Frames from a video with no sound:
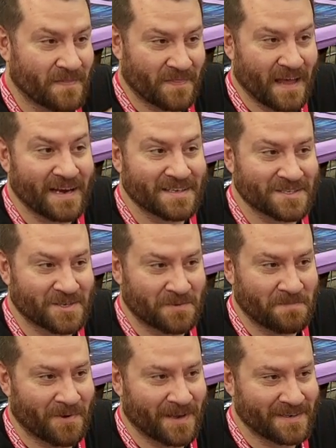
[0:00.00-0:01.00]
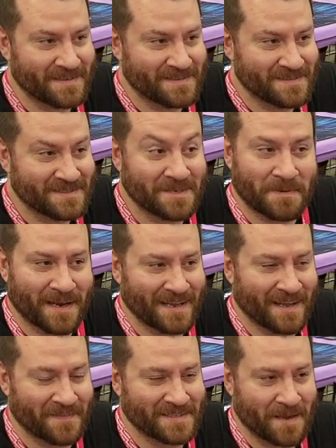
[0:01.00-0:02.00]
That is a good point, depending
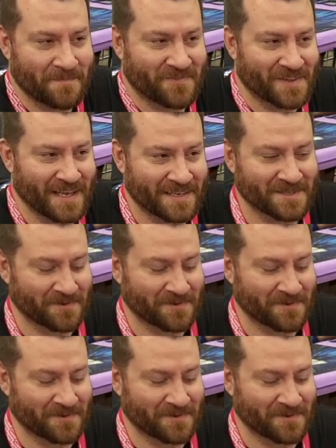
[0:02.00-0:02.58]
on the type of collector,